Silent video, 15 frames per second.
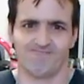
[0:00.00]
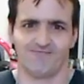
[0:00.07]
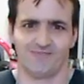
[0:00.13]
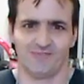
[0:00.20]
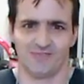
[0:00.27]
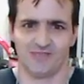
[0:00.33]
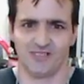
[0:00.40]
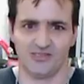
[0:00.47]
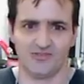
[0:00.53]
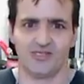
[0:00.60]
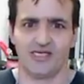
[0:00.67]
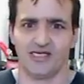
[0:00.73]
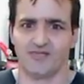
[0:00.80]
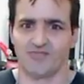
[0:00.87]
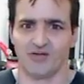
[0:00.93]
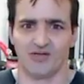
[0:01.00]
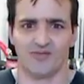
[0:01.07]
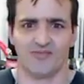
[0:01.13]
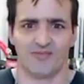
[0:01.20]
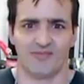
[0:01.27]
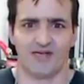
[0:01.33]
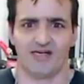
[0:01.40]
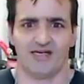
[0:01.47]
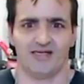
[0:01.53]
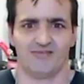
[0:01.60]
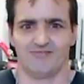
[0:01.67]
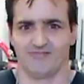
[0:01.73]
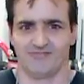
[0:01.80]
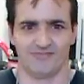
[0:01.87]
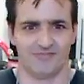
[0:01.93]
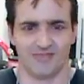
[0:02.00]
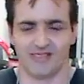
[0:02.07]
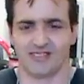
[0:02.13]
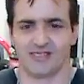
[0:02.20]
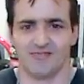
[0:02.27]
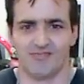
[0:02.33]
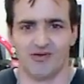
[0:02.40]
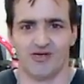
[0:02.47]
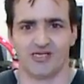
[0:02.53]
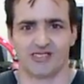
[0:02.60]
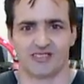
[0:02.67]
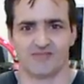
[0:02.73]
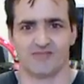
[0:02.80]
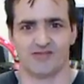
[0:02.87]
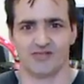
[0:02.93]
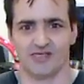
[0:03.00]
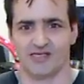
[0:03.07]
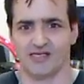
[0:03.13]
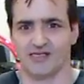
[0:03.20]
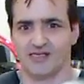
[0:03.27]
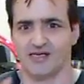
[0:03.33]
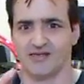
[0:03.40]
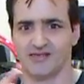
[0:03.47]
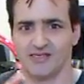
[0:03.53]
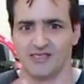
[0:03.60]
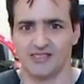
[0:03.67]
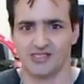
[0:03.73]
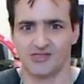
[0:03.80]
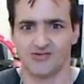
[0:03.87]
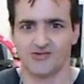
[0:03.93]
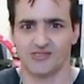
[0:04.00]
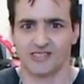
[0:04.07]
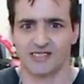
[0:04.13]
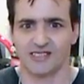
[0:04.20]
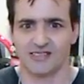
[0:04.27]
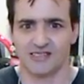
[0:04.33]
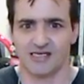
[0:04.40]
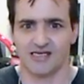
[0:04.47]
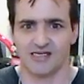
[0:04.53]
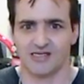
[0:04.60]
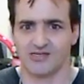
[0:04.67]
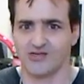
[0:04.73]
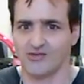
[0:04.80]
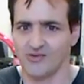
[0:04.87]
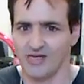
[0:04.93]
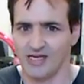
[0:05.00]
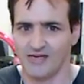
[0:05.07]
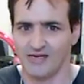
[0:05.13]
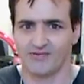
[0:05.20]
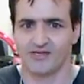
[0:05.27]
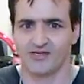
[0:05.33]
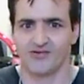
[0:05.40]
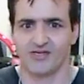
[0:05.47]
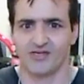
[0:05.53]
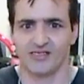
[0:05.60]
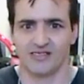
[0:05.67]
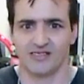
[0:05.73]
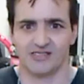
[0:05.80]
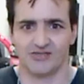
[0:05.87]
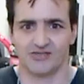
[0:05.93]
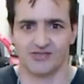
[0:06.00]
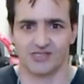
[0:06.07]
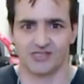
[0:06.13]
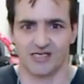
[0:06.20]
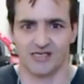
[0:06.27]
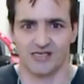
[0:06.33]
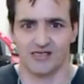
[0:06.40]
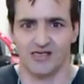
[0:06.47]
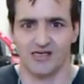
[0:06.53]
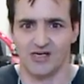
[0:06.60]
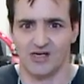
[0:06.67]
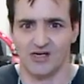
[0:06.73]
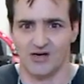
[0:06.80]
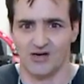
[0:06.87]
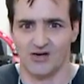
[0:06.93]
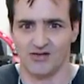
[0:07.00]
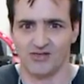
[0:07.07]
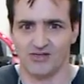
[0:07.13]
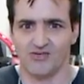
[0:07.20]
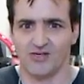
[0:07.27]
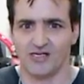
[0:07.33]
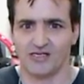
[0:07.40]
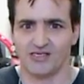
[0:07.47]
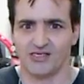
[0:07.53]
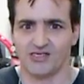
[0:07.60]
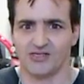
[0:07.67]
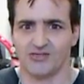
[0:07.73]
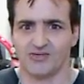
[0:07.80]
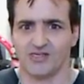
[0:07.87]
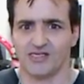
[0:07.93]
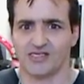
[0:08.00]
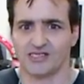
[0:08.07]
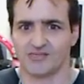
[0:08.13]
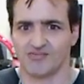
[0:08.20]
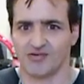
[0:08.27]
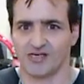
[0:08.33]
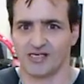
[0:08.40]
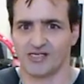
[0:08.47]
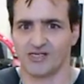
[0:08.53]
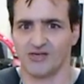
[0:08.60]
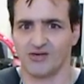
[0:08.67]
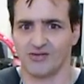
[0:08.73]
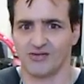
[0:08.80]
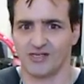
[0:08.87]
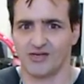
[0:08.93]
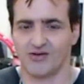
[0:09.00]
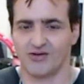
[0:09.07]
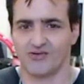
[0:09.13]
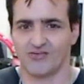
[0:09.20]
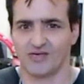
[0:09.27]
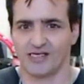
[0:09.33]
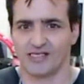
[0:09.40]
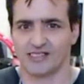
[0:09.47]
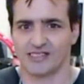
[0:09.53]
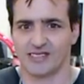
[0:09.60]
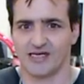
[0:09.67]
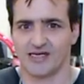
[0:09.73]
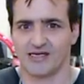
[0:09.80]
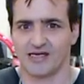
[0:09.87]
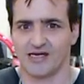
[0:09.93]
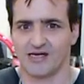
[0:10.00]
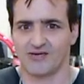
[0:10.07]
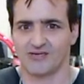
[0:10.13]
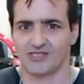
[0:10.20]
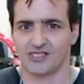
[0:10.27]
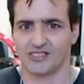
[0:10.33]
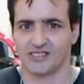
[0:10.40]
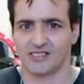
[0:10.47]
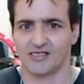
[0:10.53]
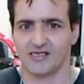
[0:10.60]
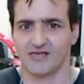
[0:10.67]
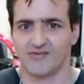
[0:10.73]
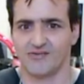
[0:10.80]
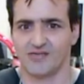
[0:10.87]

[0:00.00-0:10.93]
you can't pull them apart. It's impossible. And now these screws ain't tight. You don't have to crank these screws tight. All you want to do is bring the O-ring inside out just enough to